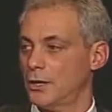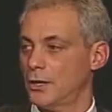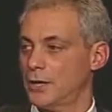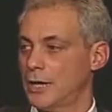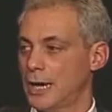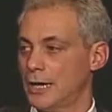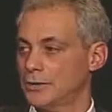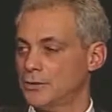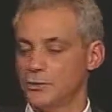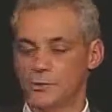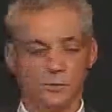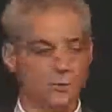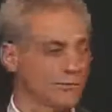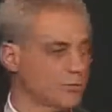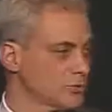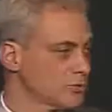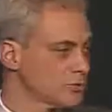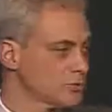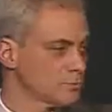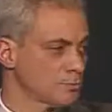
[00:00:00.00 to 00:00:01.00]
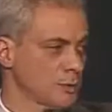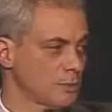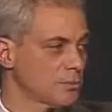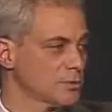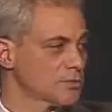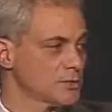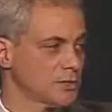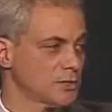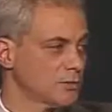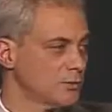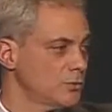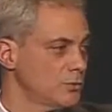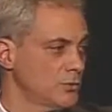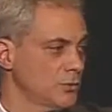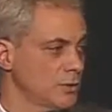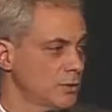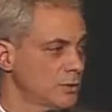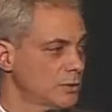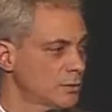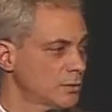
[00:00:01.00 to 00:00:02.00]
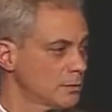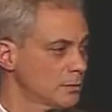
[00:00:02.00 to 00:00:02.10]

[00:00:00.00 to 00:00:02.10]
non-union versus public sector union.